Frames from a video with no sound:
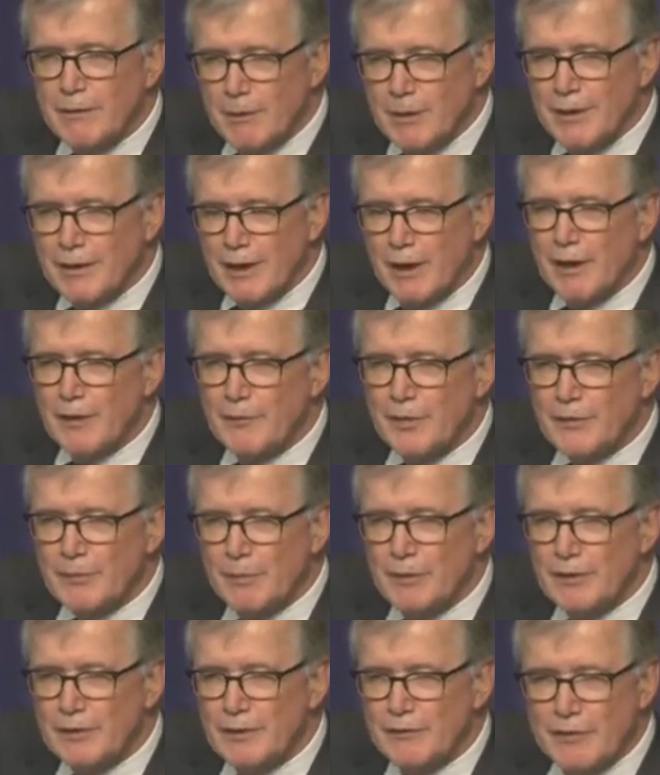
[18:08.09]
economists
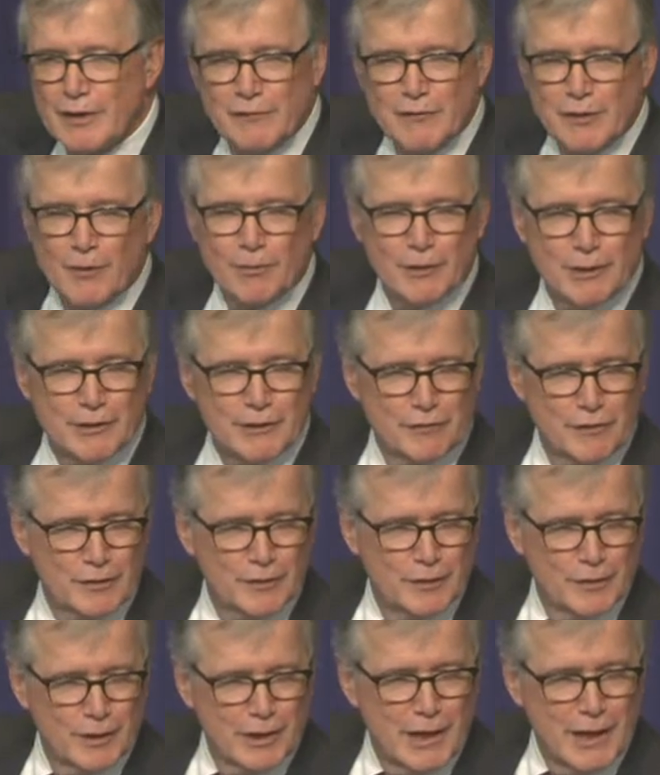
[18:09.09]
believe they've already
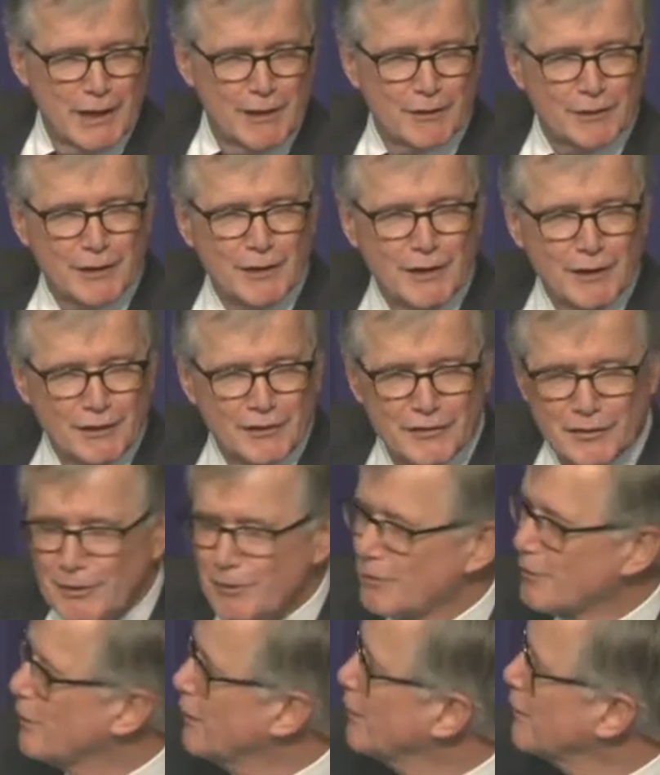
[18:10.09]
figured it out,
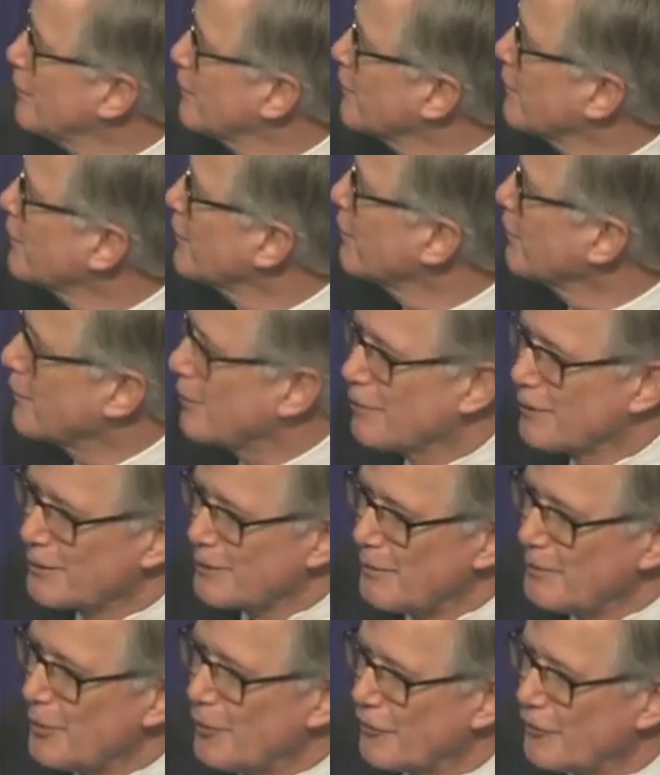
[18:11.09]
so we think
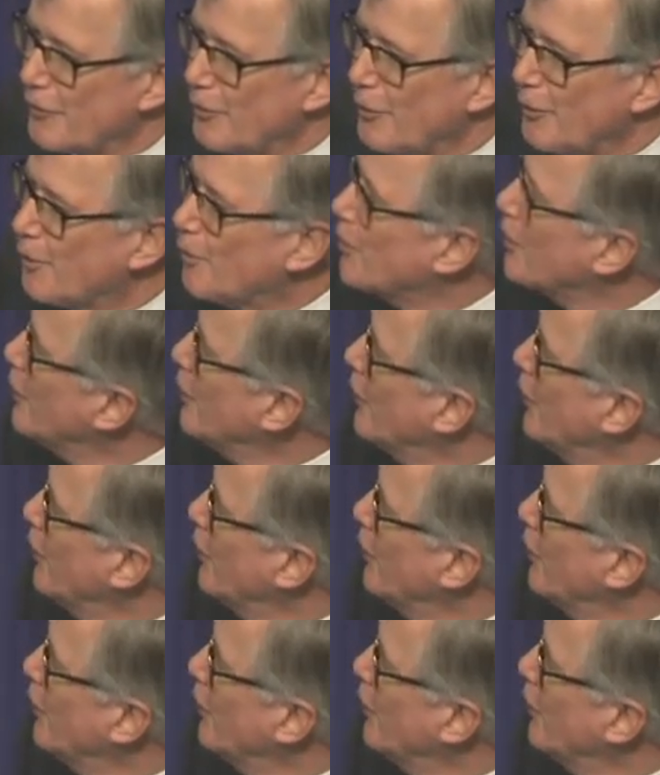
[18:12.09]
they must know.